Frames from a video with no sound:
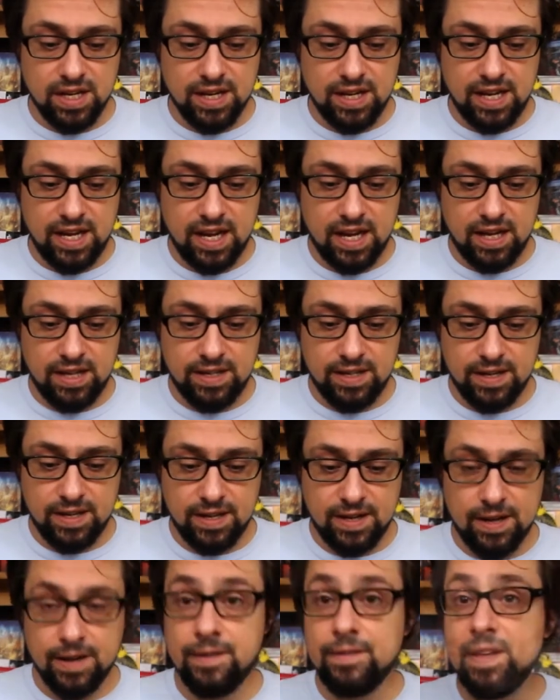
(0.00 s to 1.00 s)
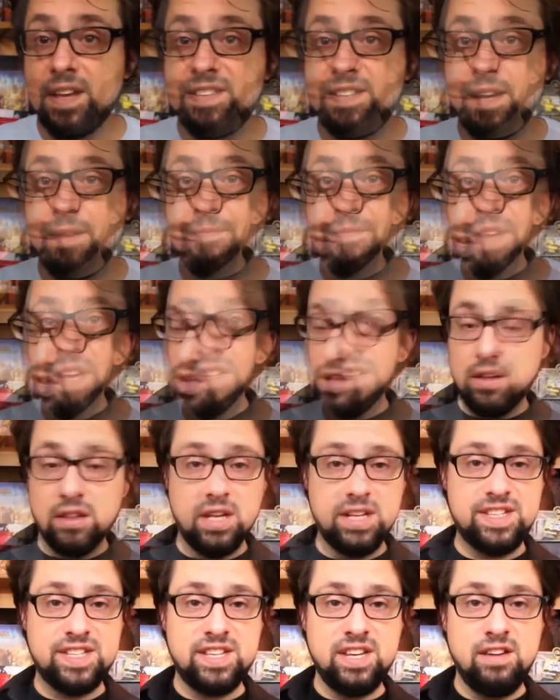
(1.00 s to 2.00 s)
And that's it.
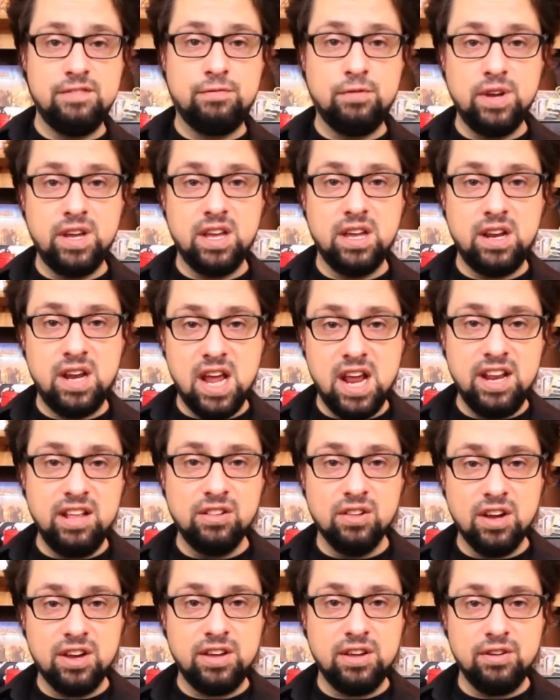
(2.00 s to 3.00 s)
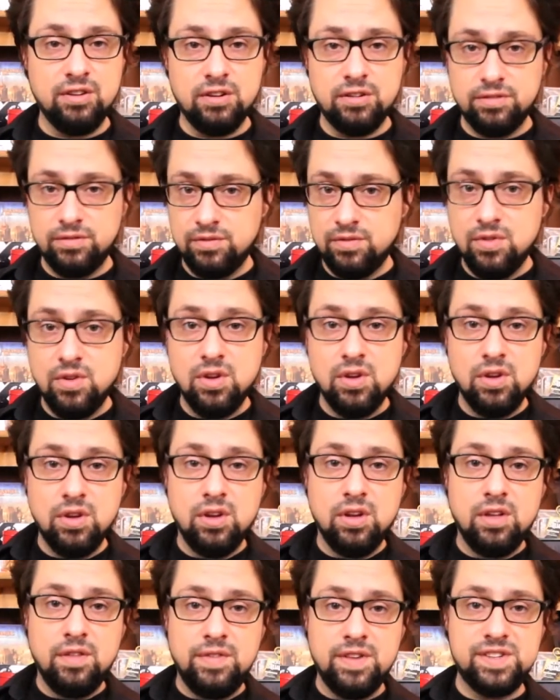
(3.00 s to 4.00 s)
Let's see if we get any luckier
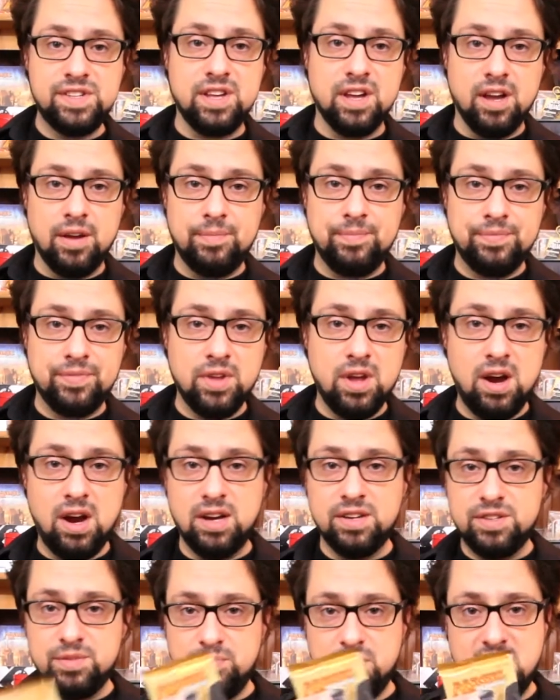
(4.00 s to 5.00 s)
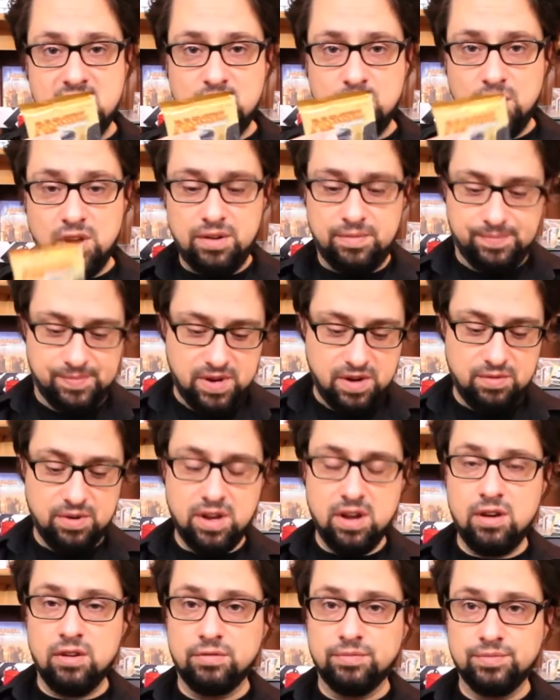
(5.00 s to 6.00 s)
this time. All right, it's pack 1. Here we
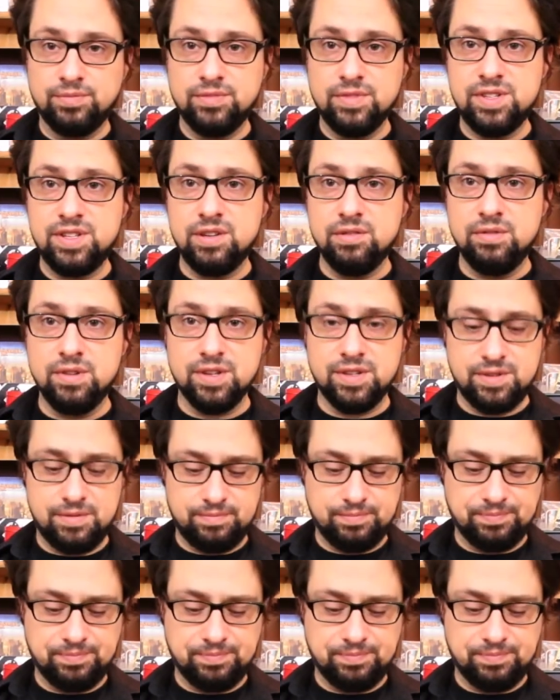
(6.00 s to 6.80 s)
go. Let's do this.